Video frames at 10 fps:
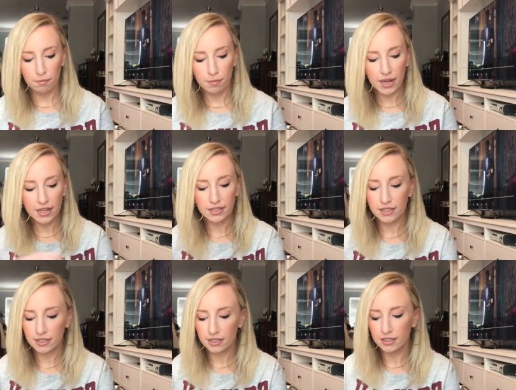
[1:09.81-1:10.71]

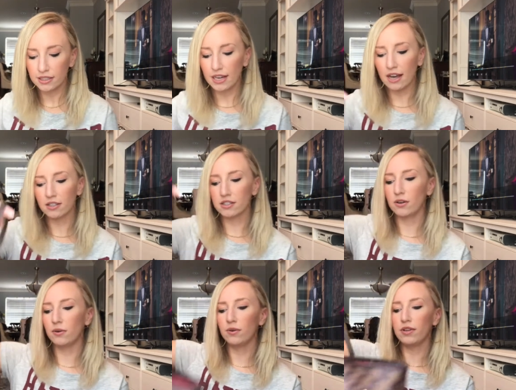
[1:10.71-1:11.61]
But yeah,
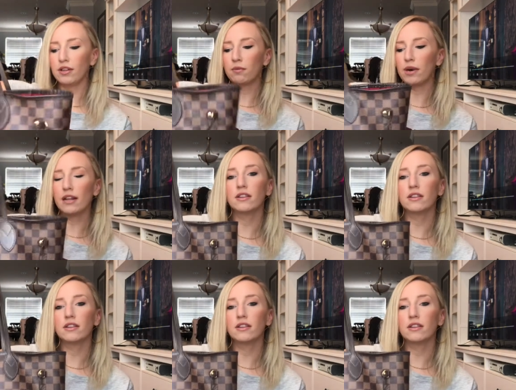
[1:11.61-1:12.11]
so what I